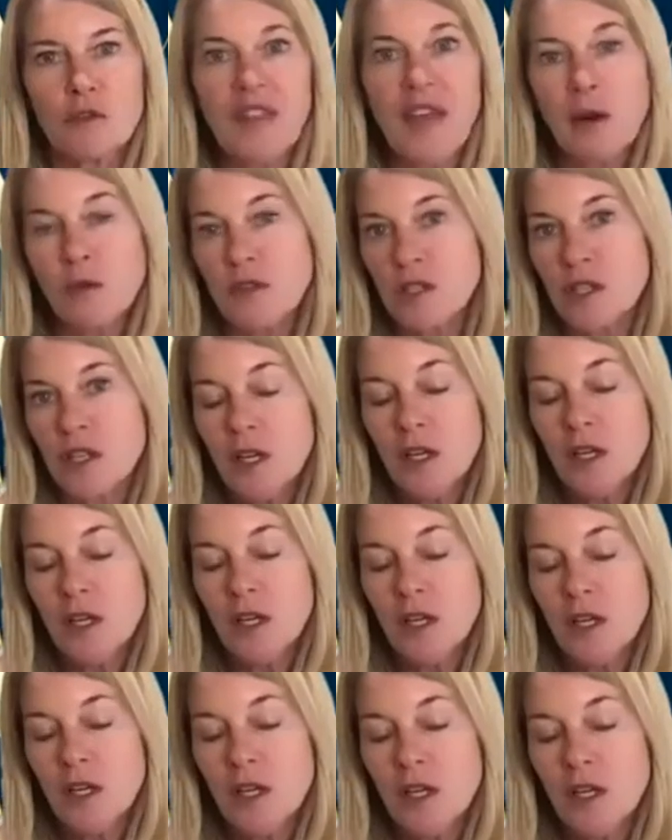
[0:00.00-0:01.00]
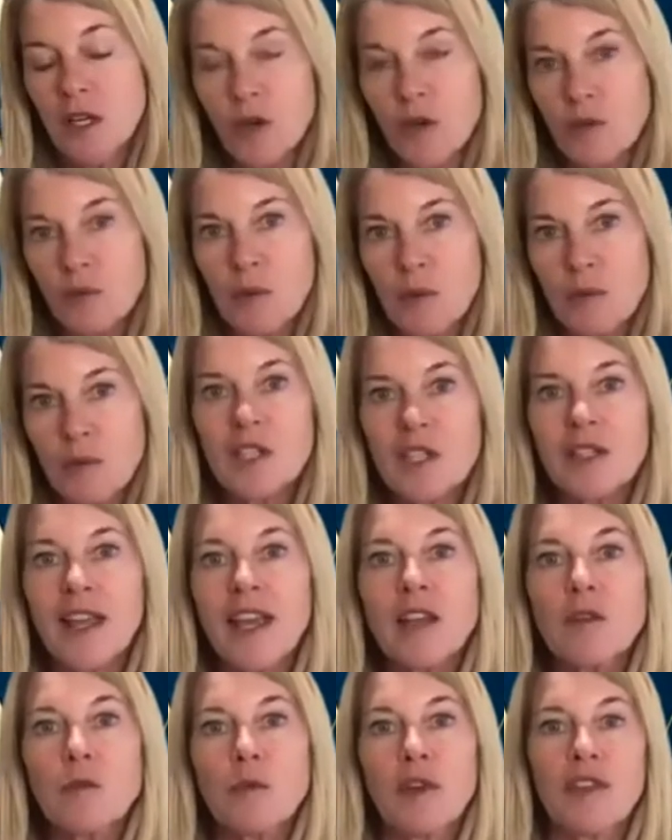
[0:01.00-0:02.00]
But that was, so we were
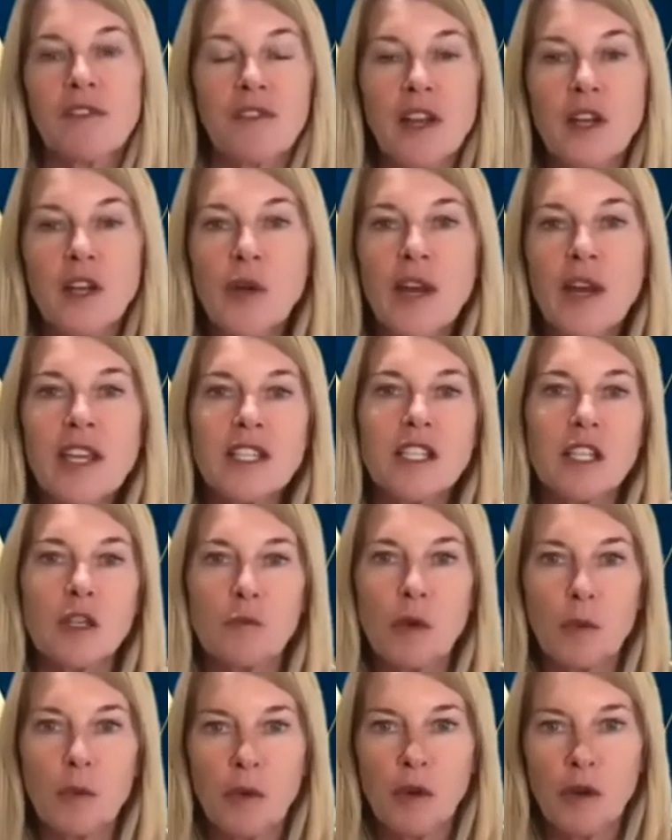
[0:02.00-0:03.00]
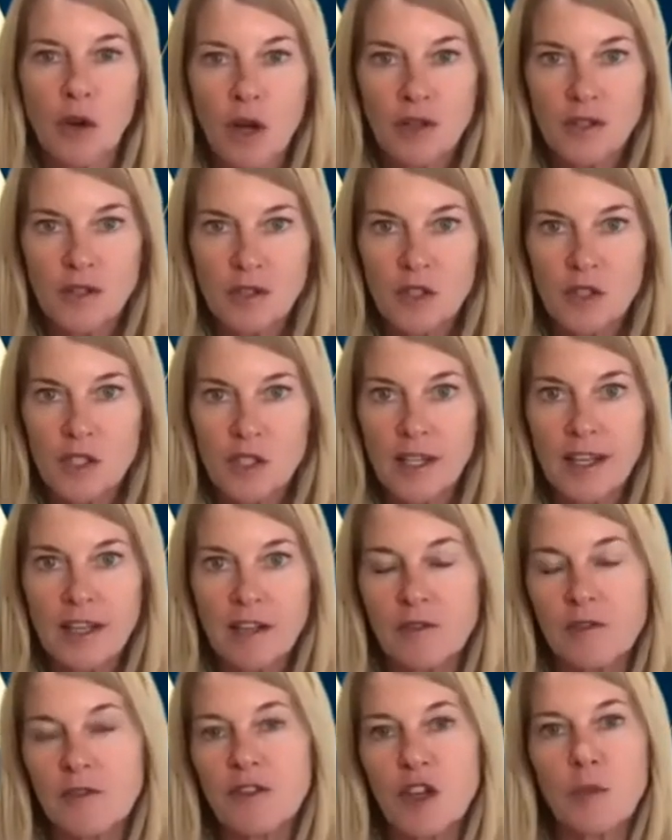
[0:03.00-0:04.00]
delayed with fundraising, but we were also
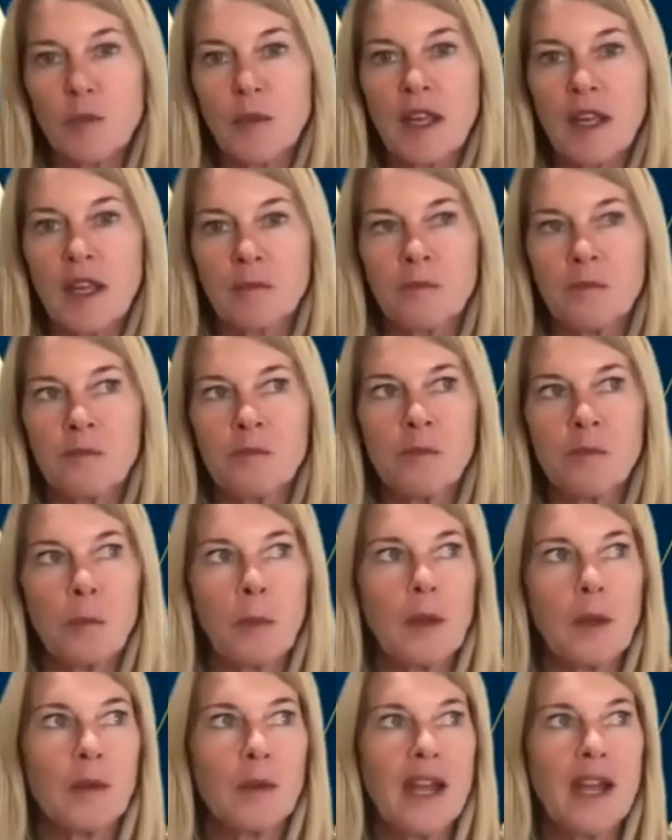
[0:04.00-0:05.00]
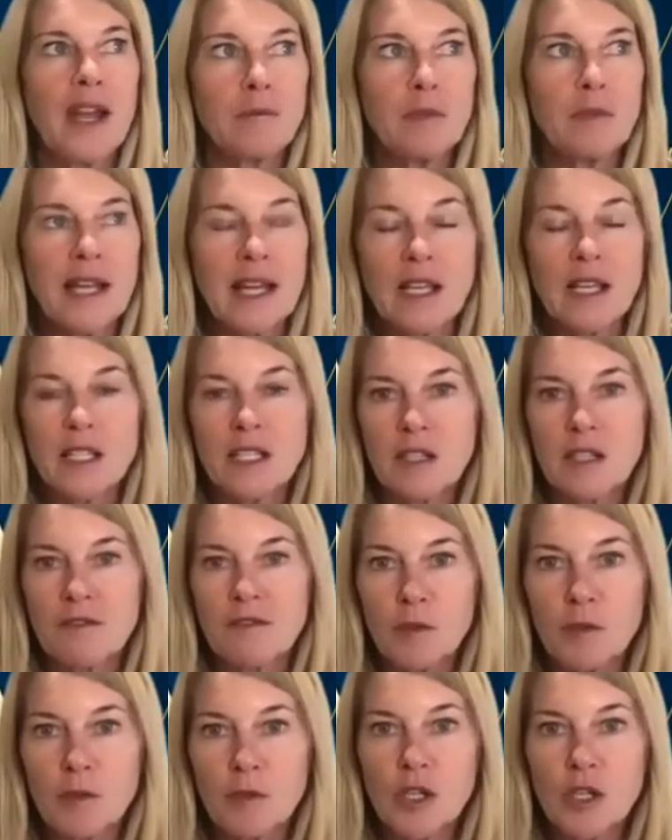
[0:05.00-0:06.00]
delayed in filming. We had plans
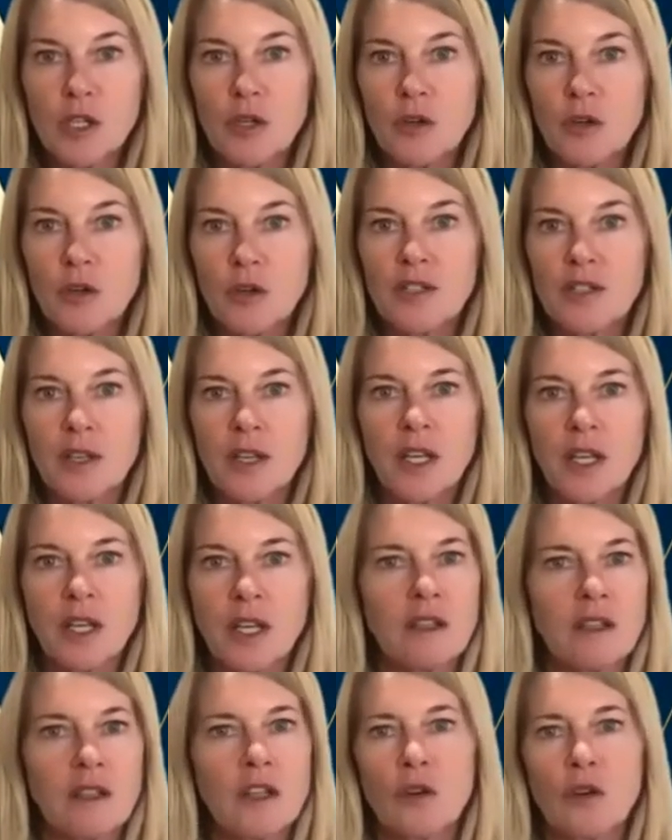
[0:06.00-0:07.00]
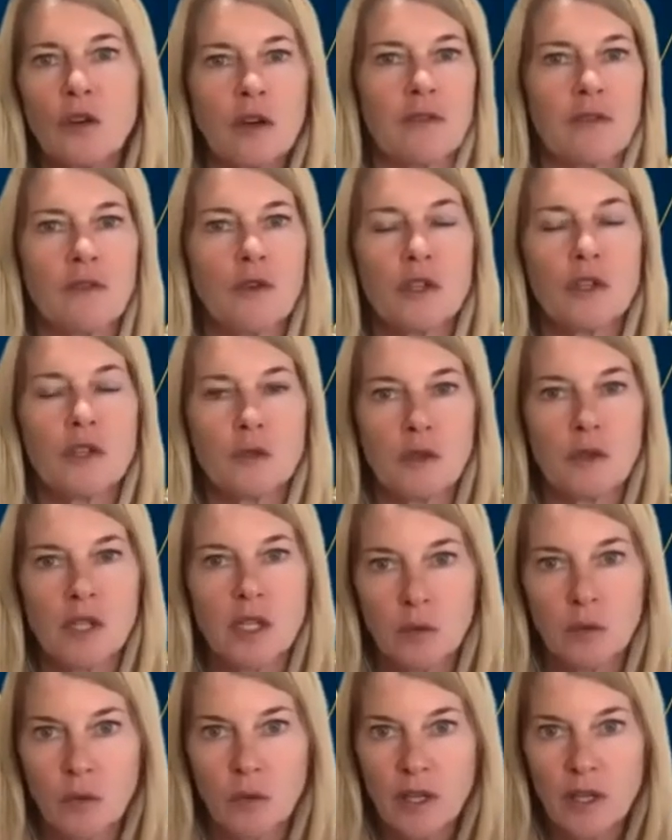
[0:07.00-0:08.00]
to film in New York City, and New York, of course, was
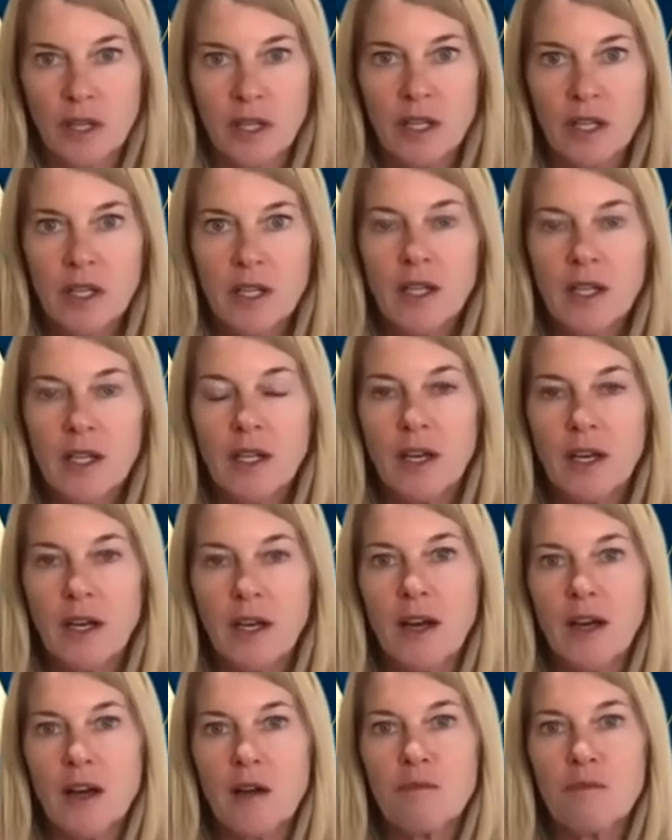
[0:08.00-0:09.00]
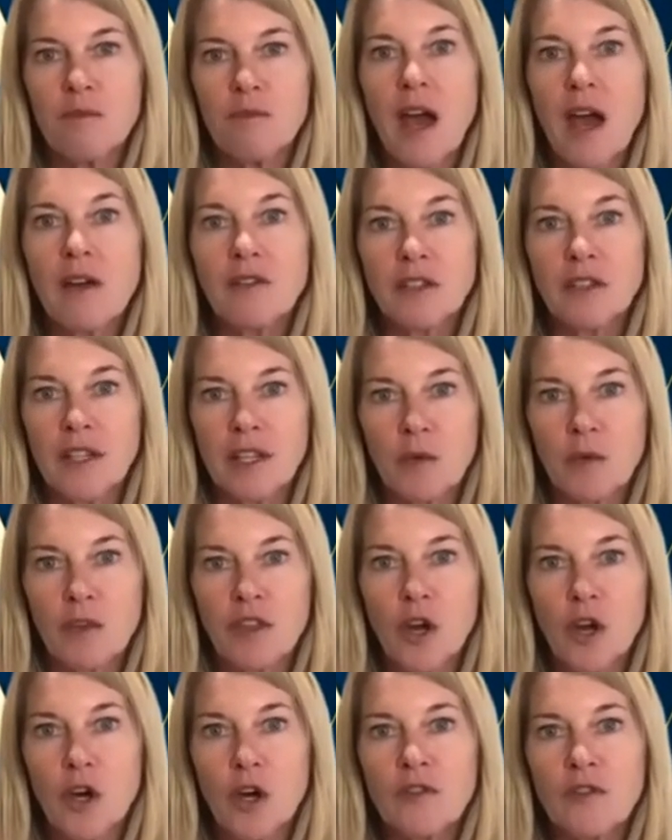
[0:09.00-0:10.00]
hit really heavily with
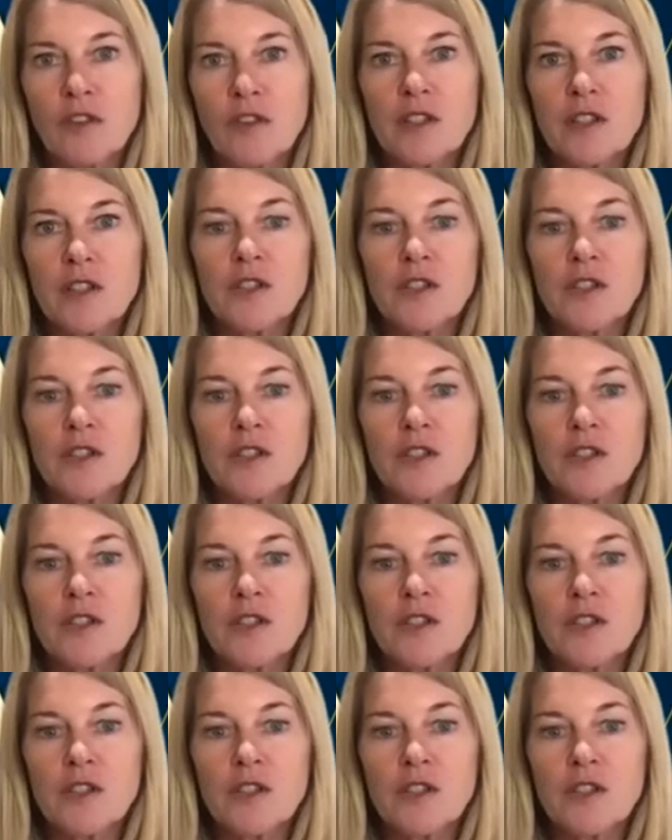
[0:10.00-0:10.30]
COVID.